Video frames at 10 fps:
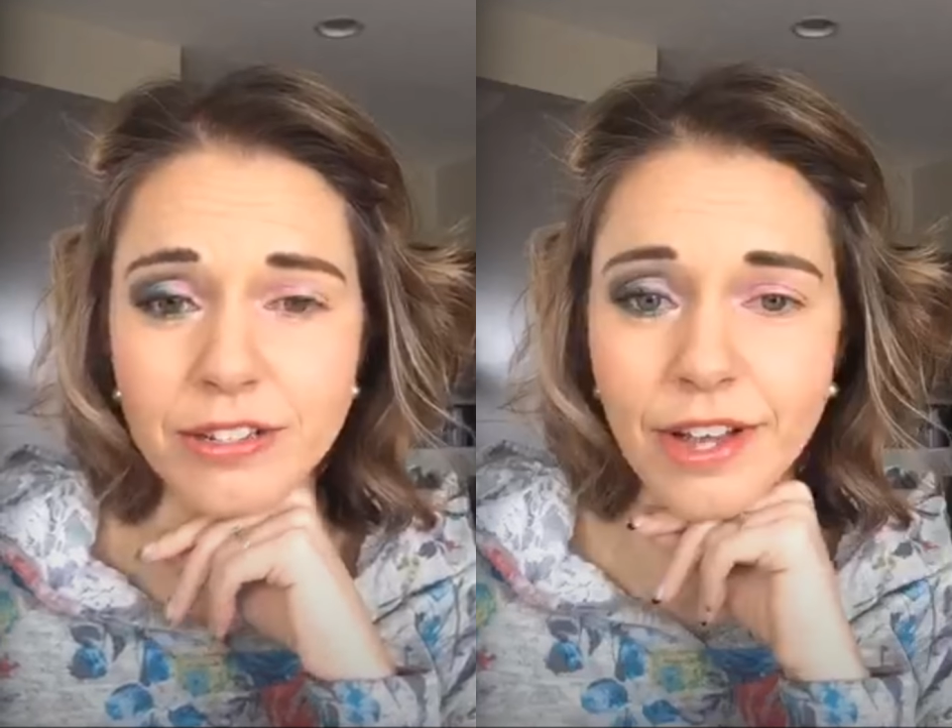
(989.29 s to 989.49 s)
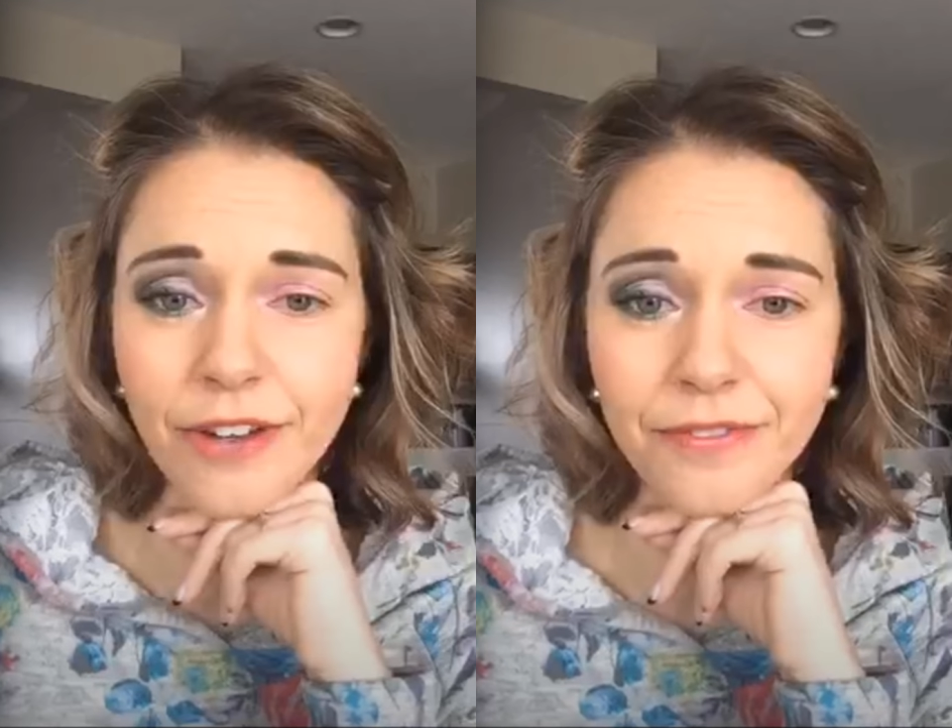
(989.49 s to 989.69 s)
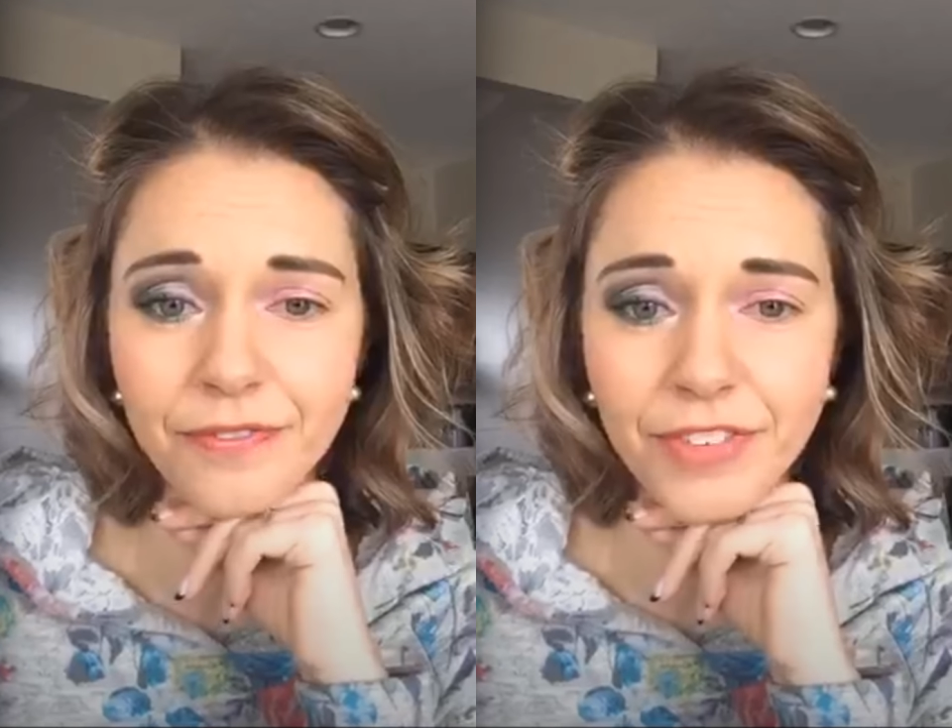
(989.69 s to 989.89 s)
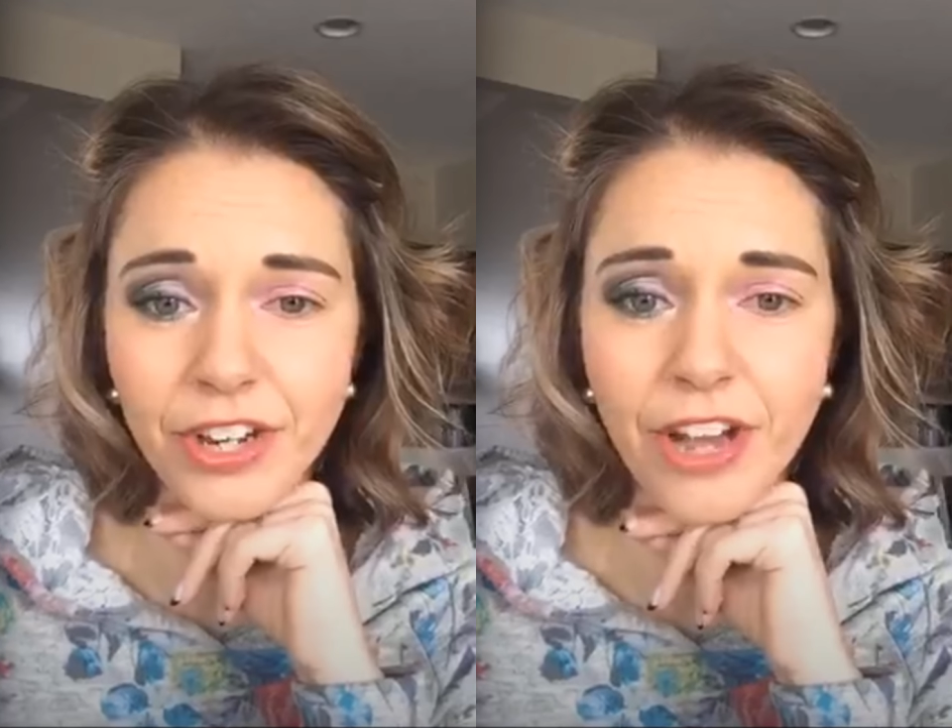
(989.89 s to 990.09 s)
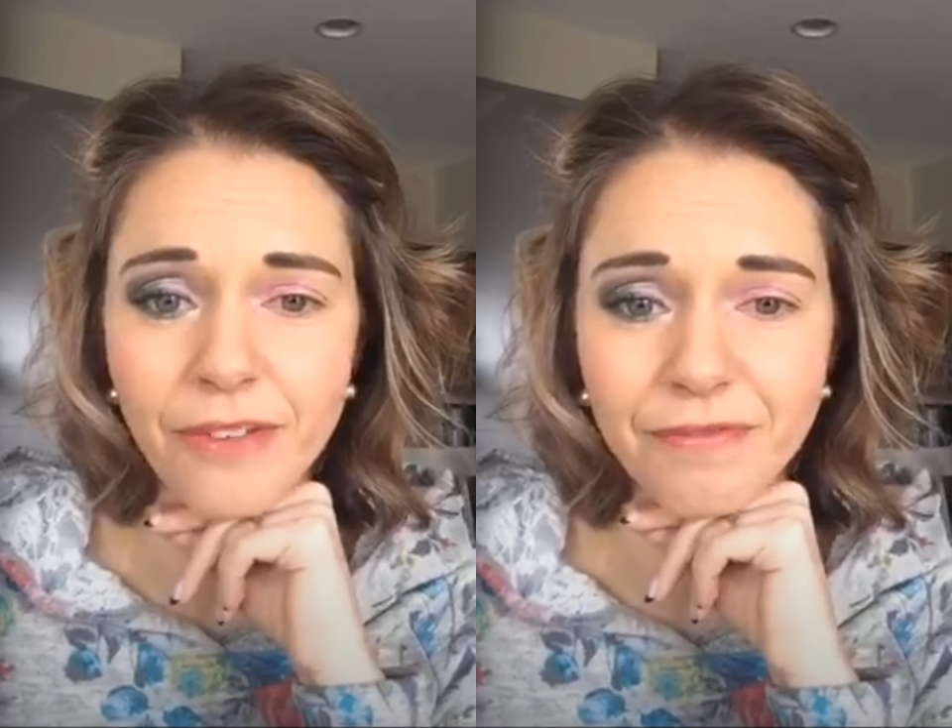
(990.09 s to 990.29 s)
So there
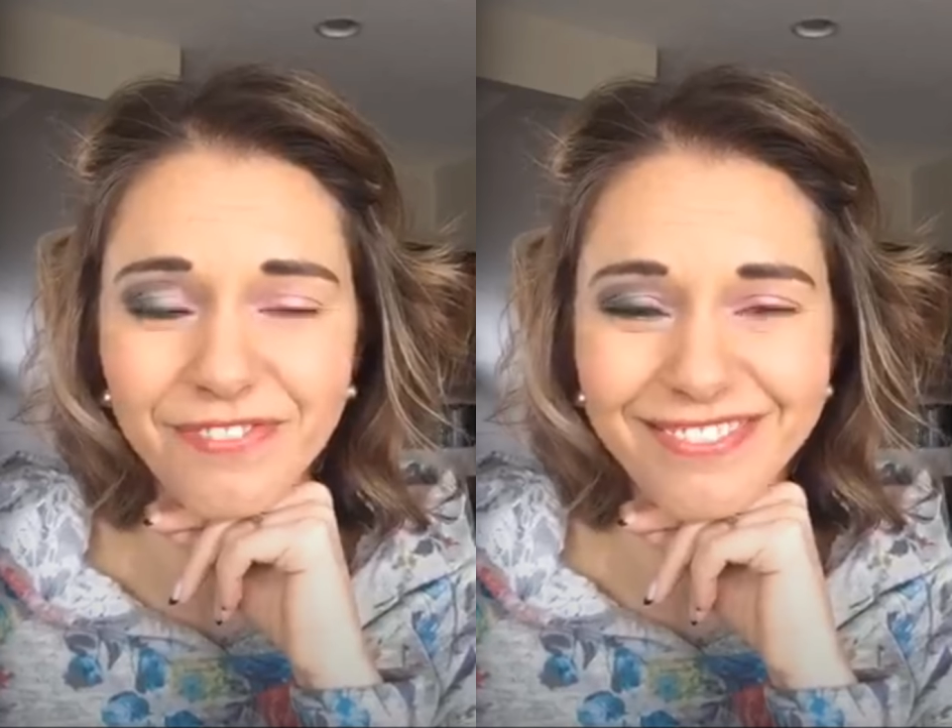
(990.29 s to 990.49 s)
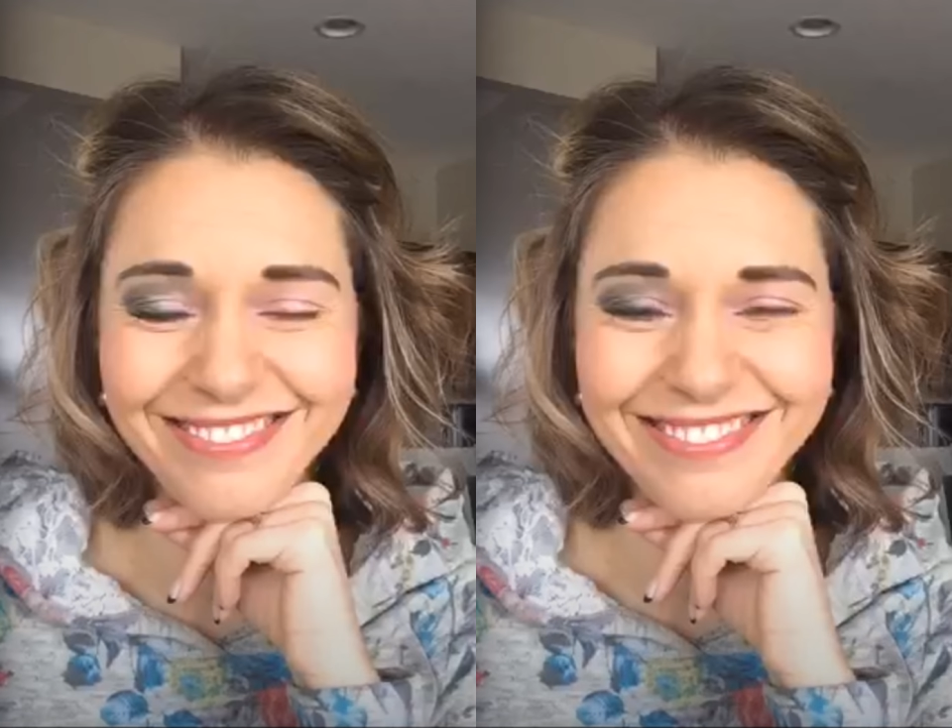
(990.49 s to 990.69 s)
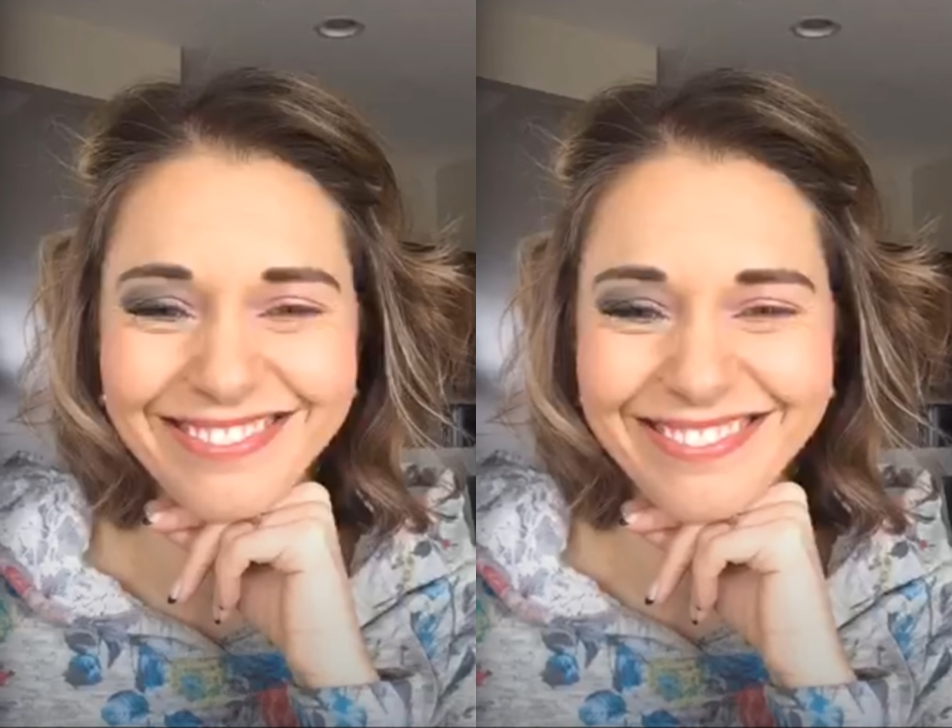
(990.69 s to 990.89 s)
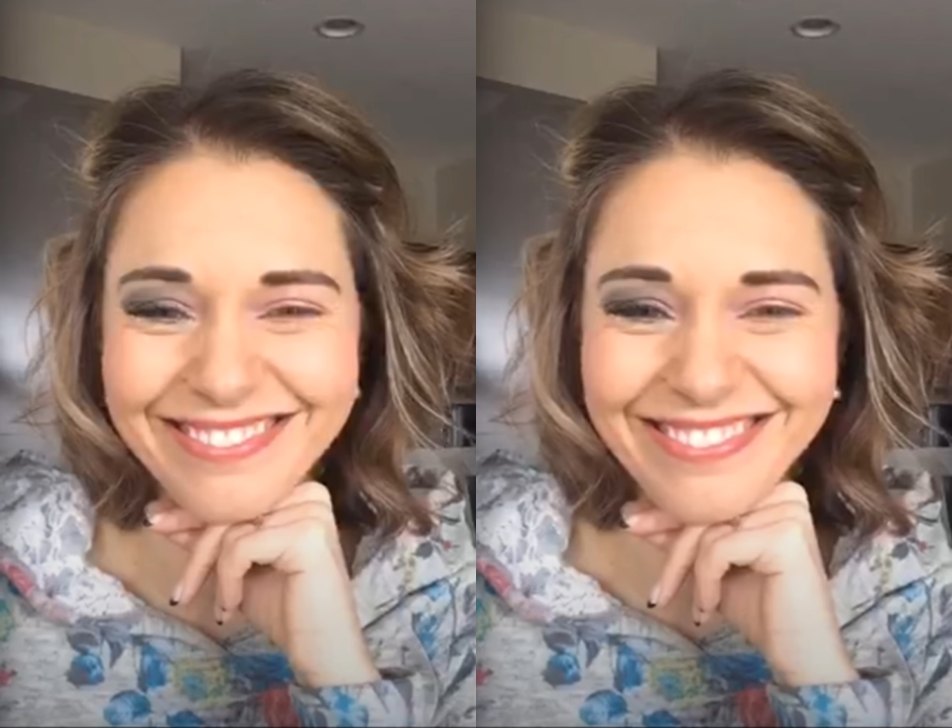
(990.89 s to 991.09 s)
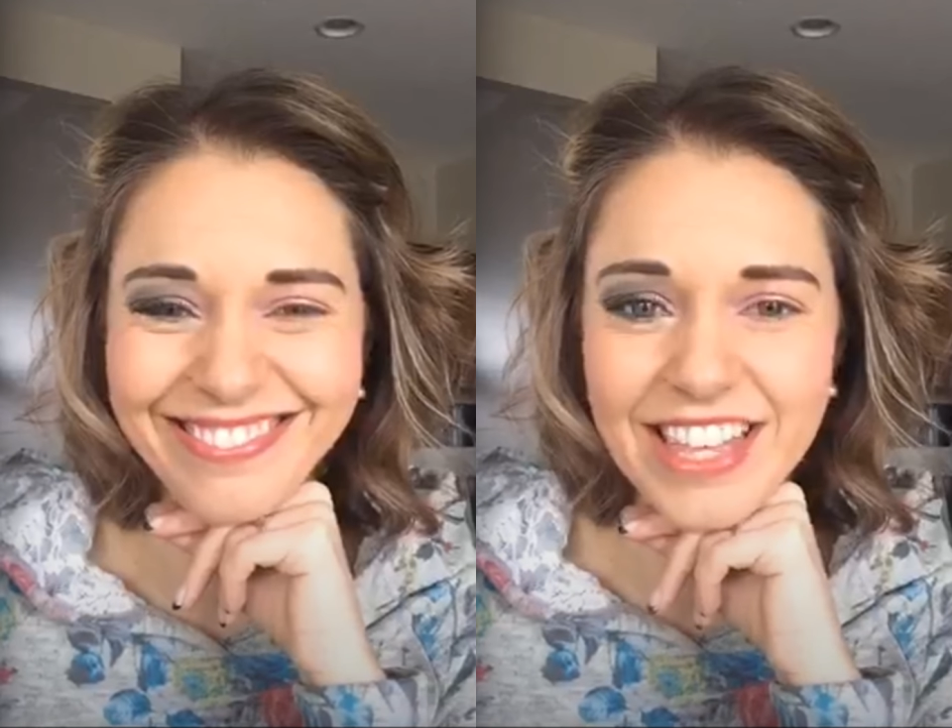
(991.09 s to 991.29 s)
you go.
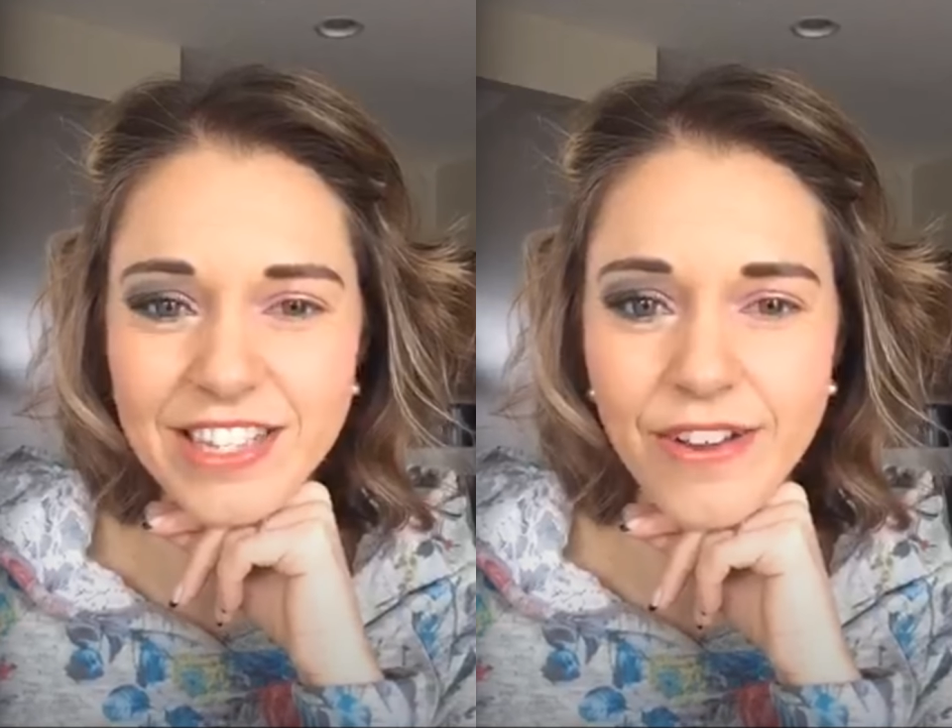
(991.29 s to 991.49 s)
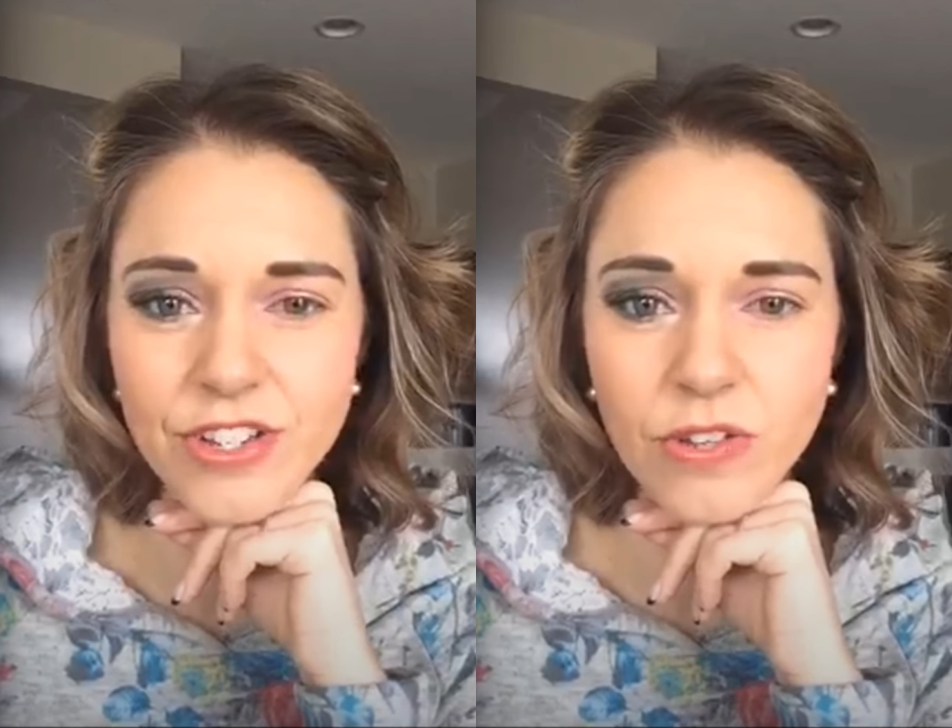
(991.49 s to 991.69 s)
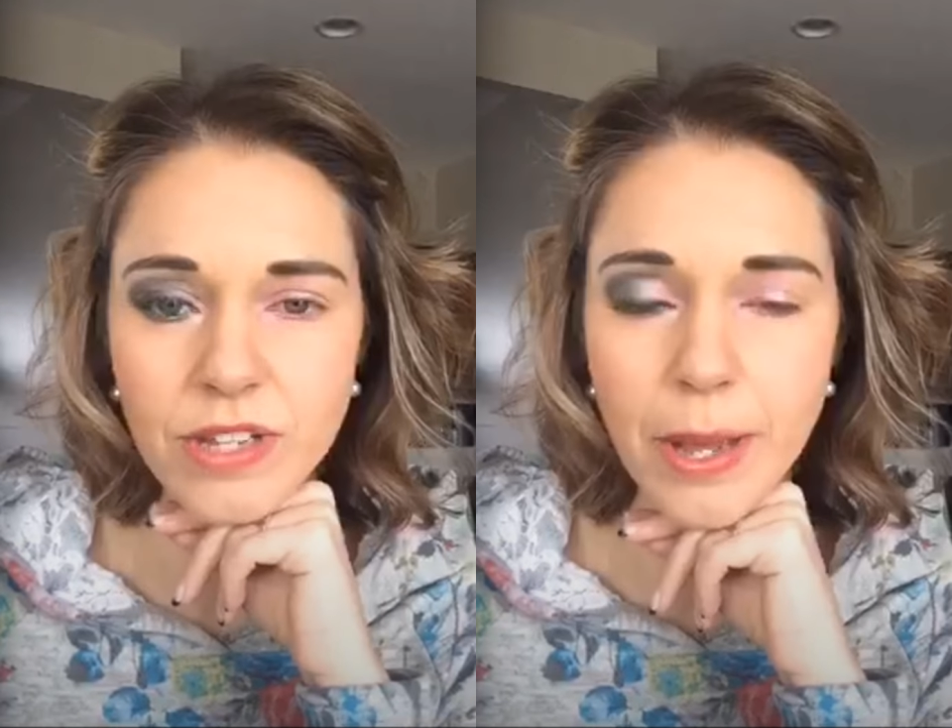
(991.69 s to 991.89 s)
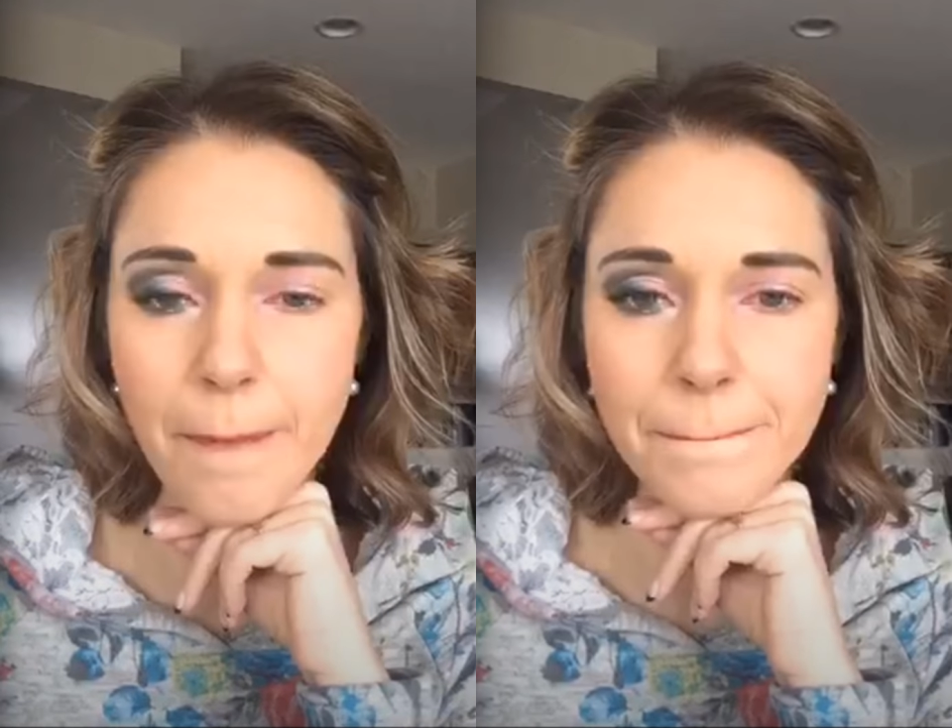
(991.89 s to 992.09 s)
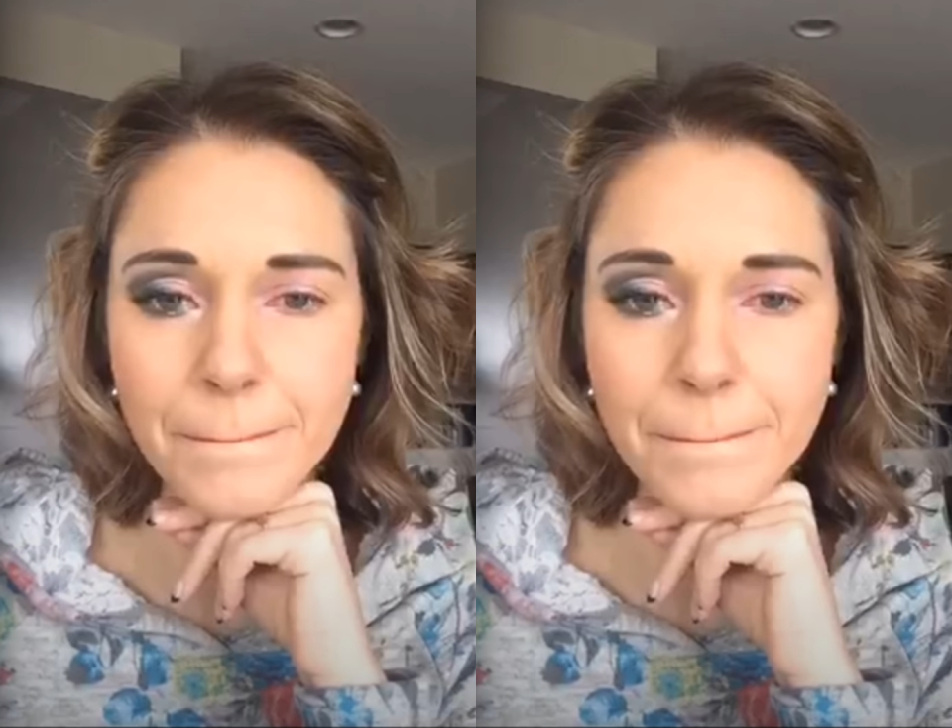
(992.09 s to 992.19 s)
That's how I chose it.